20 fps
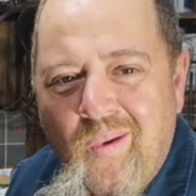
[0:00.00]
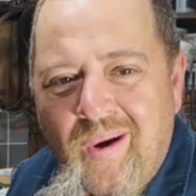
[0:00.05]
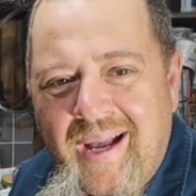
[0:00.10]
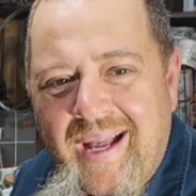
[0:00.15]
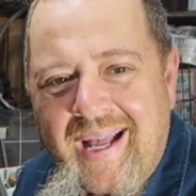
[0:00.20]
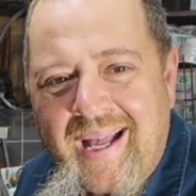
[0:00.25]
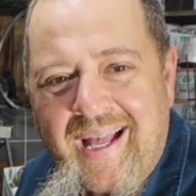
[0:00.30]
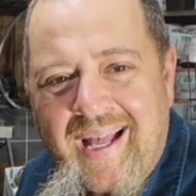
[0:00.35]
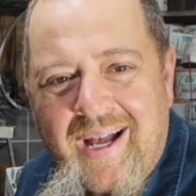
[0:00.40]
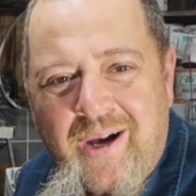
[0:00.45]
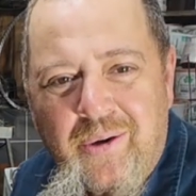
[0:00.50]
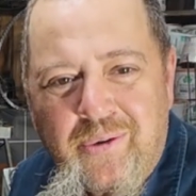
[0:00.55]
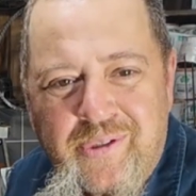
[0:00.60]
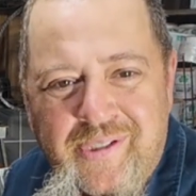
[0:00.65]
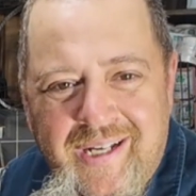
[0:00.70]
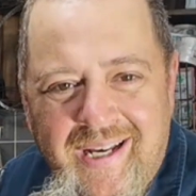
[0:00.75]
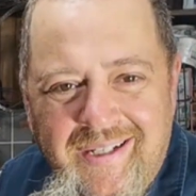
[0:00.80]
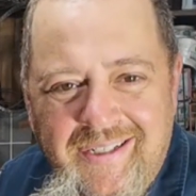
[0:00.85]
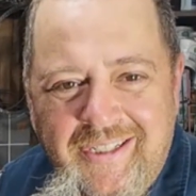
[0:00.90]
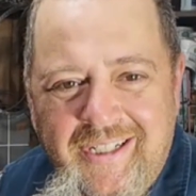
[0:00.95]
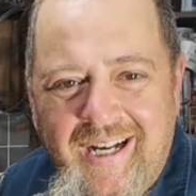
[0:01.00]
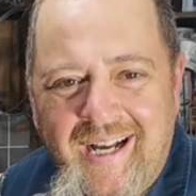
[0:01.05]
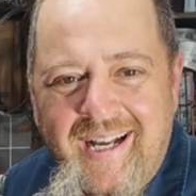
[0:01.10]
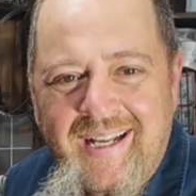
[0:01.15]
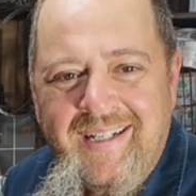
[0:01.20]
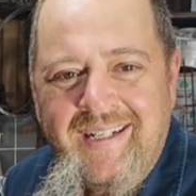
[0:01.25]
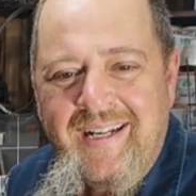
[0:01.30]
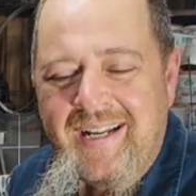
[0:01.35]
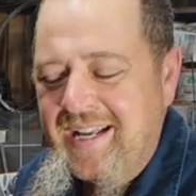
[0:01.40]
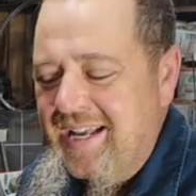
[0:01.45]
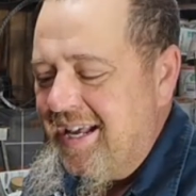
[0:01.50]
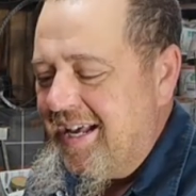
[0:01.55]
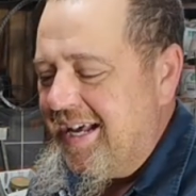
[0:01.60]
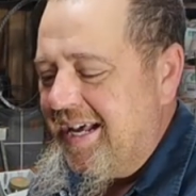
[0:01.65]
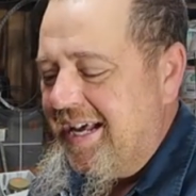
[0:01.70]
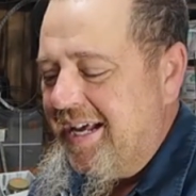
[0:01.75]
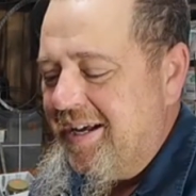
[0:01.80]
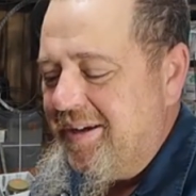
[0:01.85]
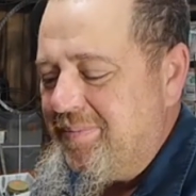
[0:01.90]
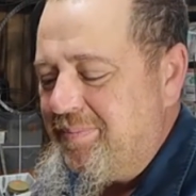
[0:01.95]
Well, hell, sunshine.
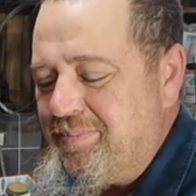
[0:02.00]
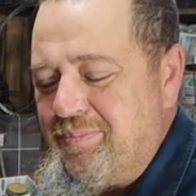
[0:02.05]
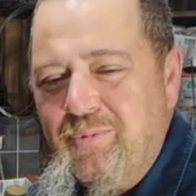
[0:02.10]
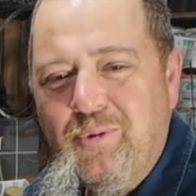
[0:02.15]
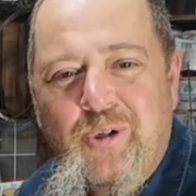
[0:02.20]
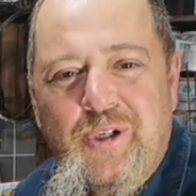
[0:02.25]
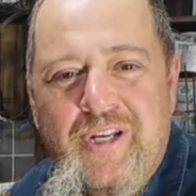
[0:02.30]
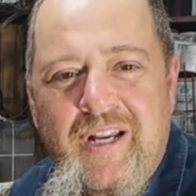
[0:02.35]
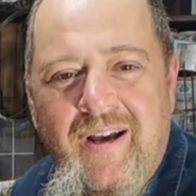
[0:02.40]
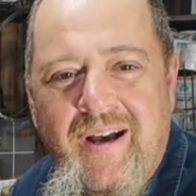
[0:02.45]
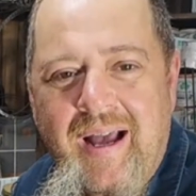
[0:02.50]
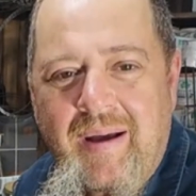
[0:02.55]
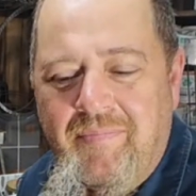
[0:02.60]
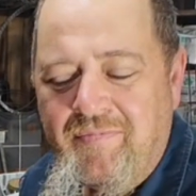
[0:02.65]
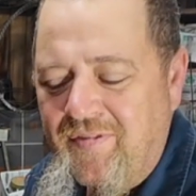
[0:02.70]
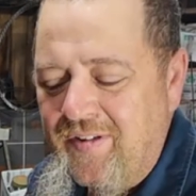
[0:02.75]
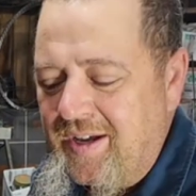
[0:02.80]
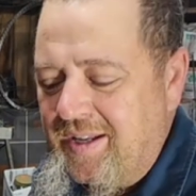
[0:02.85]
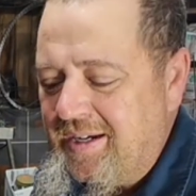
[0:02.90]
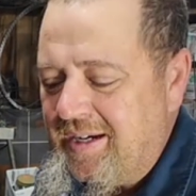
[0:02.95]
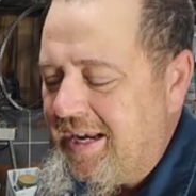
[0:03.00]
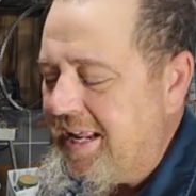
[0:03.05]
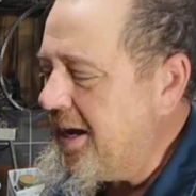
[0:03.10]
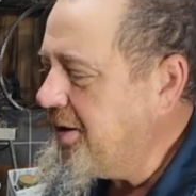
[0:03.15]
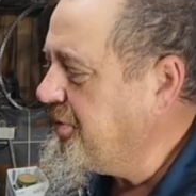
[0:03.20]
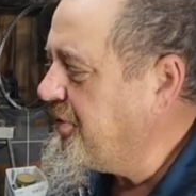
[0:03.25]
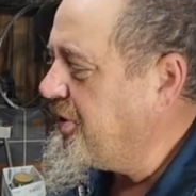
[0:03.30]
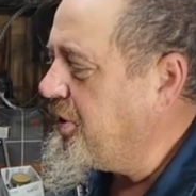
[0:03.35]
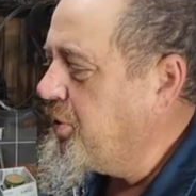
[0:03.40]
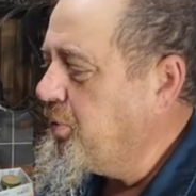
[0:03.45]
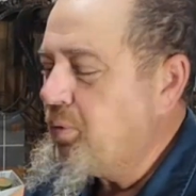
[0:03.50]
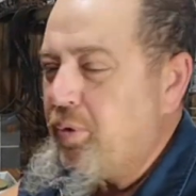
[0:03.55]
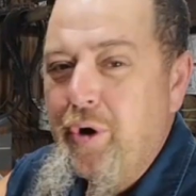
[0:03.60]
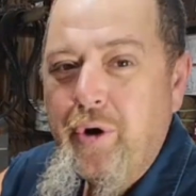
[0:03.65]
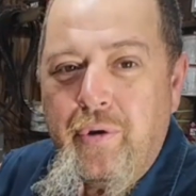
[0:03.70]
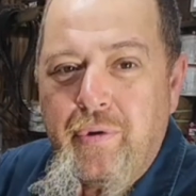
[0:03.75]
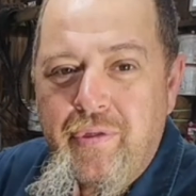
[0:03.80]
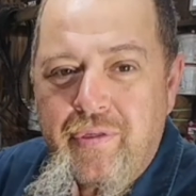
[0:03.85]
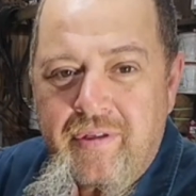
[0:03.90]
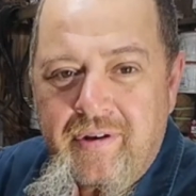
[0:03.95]
We're still having fun today with old
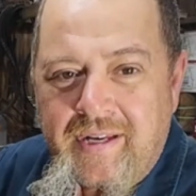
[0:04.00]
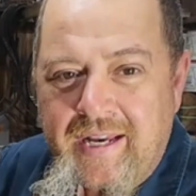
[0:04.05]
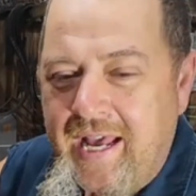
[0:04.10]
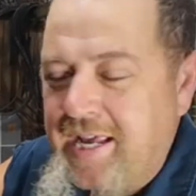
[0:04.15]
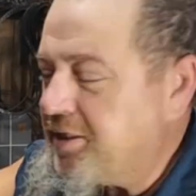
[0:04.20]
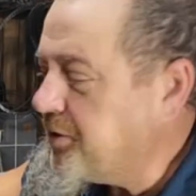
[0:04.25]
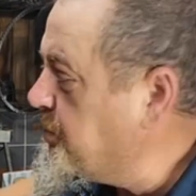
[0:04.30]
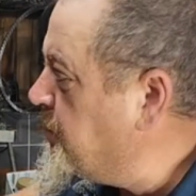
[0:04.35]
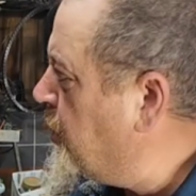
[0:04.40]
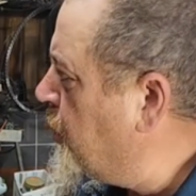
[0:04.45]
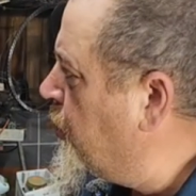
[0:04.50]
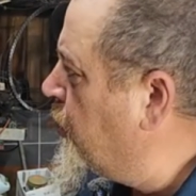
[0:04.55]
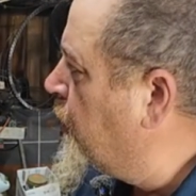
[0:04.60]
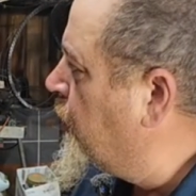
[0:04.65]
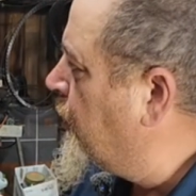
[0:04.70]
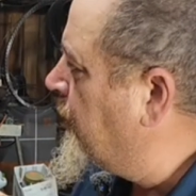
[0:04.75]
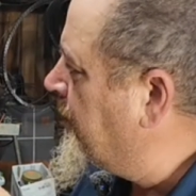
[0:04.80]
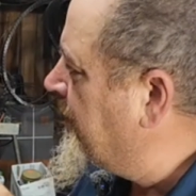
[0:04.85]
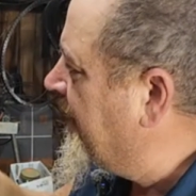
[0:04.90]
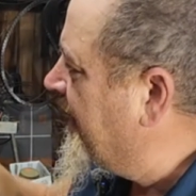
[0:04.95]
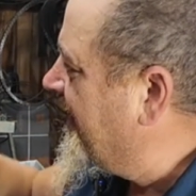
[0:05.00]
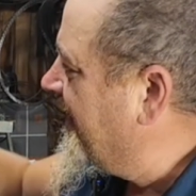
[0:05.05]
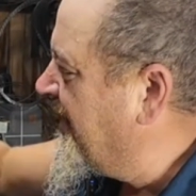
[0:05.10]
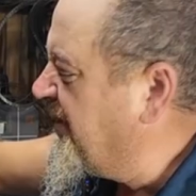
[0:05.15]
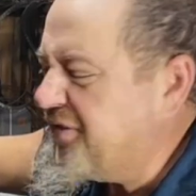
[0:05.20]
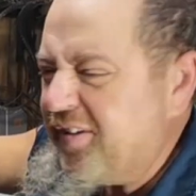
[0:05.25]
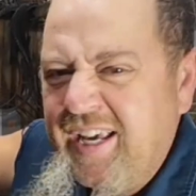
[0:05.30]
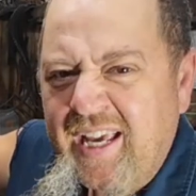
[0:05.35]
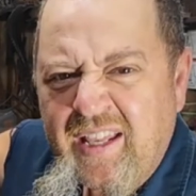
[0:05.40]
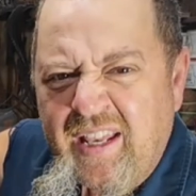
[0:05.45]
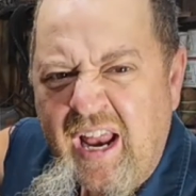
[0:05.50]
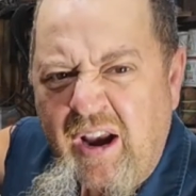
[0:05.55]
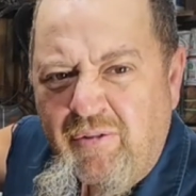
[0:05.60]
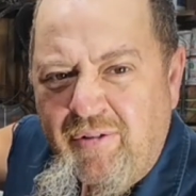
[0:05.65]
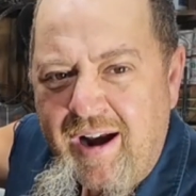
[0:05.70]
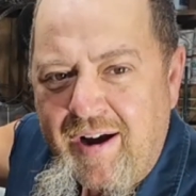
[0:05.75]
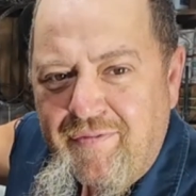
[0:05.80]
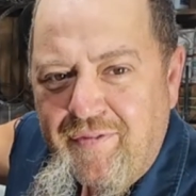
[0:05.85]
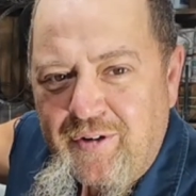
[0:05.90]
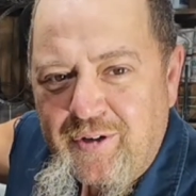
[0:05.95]
Ruth, the test mule. If you get that
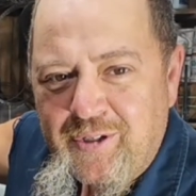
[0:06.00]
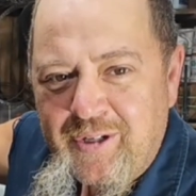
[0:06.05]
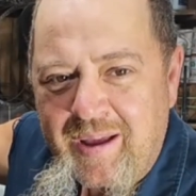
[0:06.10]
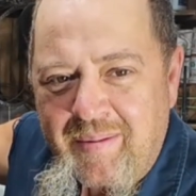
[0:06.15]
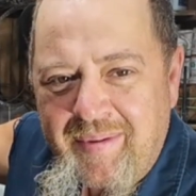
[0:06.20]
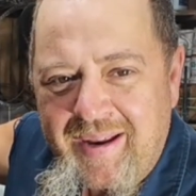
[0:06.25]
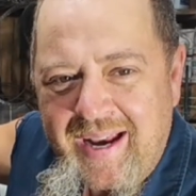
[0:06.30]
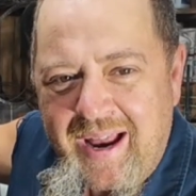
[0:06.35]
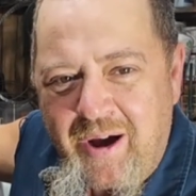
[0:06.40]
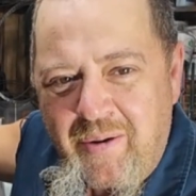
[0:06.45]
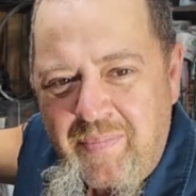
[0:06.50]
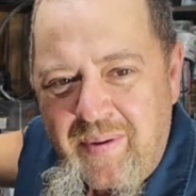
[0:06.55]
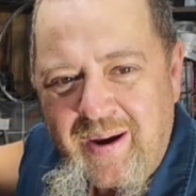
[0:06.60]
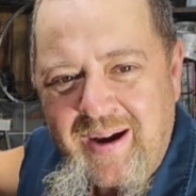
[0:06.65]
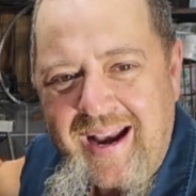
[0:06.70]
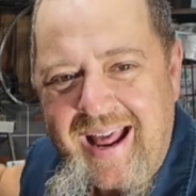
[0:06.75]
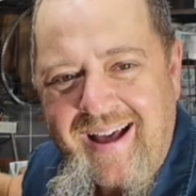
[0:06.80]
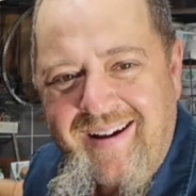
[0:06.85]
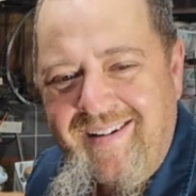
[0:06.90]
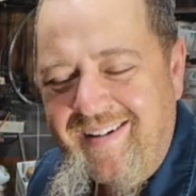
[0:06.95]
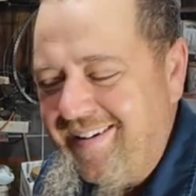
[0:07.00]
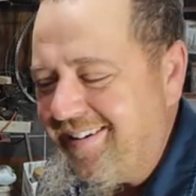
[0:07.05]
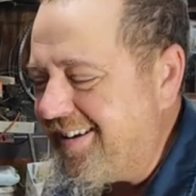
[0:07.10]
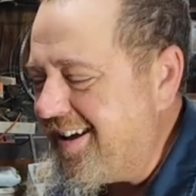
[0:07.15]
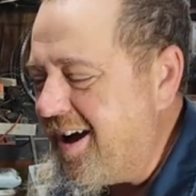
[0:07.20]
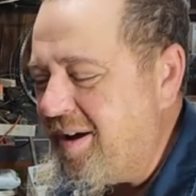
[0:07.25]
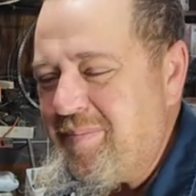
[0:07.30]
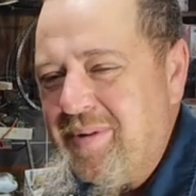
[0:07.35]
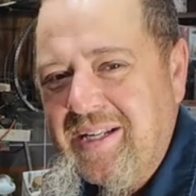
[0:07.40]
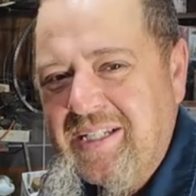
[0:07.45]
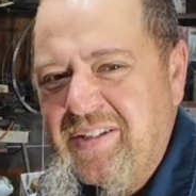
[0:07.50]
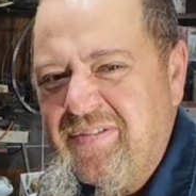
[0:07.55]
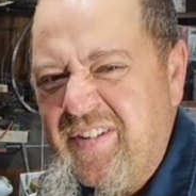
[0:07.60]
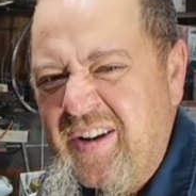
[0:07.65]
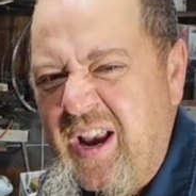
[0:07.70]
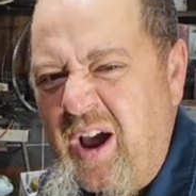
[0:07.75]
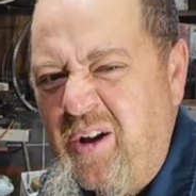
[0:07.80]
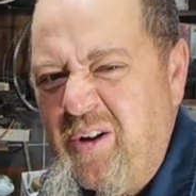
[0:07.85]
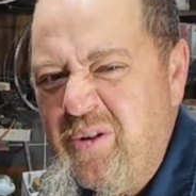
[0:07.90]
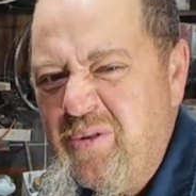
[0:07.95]
reference, let me know. Put it down there in the comments if
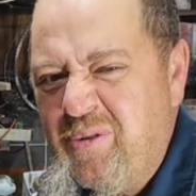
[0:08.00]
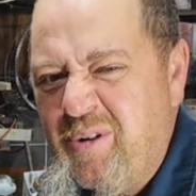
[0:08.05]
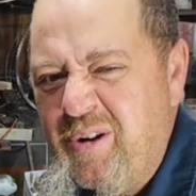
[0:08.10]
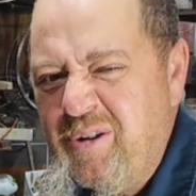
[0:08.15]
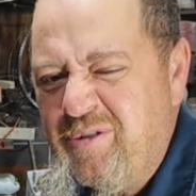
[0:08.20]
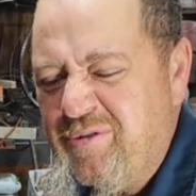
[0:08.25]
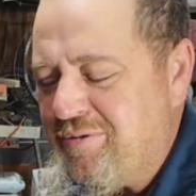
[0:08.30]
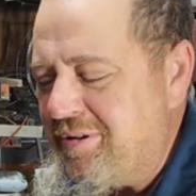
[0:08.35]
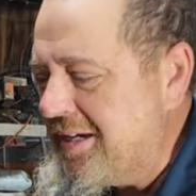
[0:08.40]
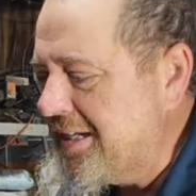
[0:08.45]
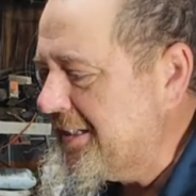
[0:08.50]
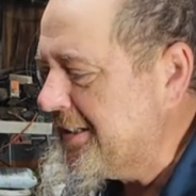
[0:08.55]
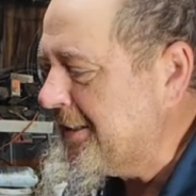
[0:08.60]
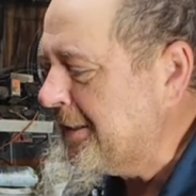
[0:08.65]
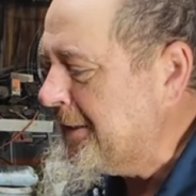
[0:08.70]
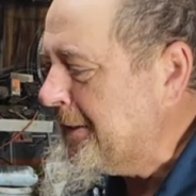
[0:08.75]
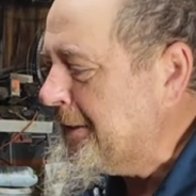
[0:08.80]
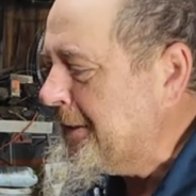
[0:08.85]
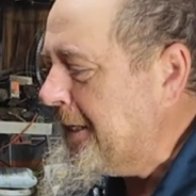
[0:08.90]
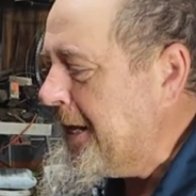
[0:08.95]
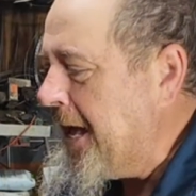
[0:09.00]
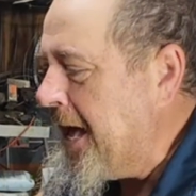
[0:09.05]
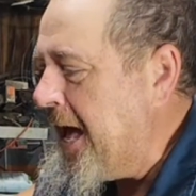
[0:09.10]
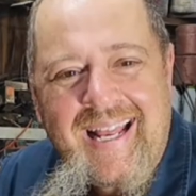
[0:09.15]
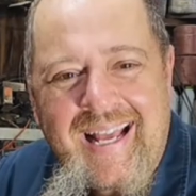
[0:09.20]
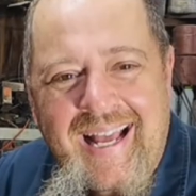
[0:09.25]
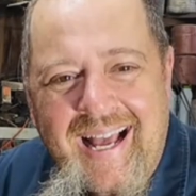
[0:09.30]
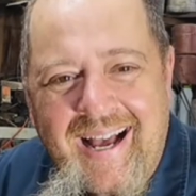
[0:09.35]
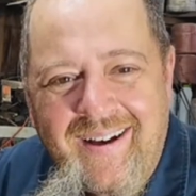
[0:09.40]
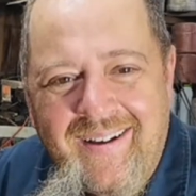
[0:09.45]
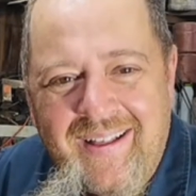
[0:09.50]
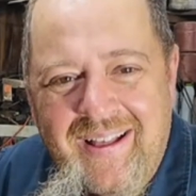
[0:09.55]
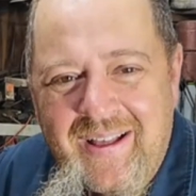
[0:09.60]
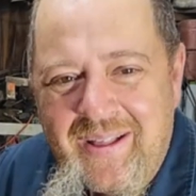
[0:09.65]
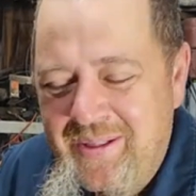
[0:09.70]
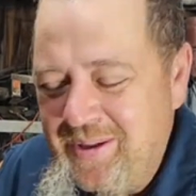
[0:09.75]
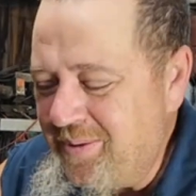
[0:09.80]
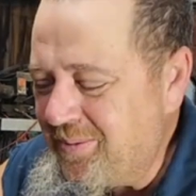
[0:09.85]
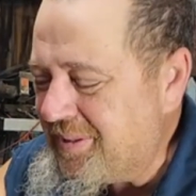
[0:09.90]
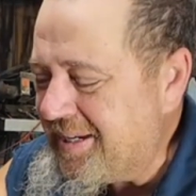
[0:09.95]
you know who Ruth was. Anyhow,
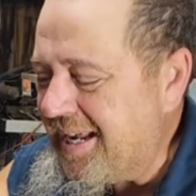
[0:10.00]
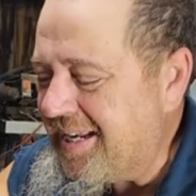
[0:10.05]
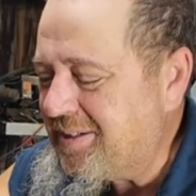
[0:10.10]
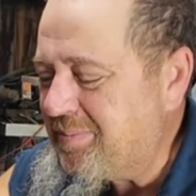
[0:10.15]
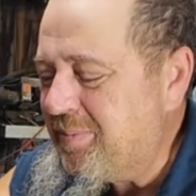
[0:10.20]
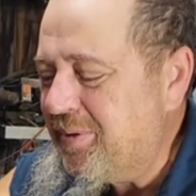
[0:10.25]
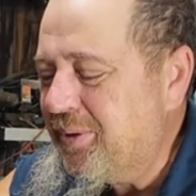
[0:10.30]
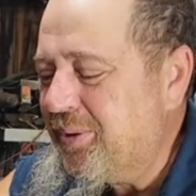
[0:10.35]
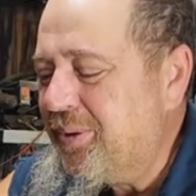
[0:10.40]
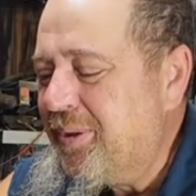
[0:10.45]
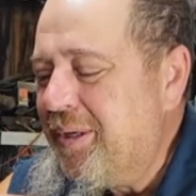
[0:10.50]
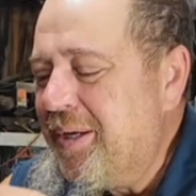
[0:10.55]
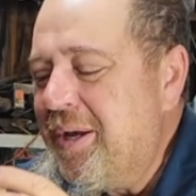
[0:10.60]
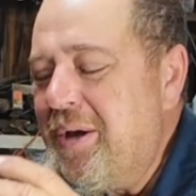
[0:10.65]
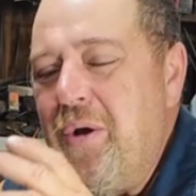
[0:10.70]
the old test mule.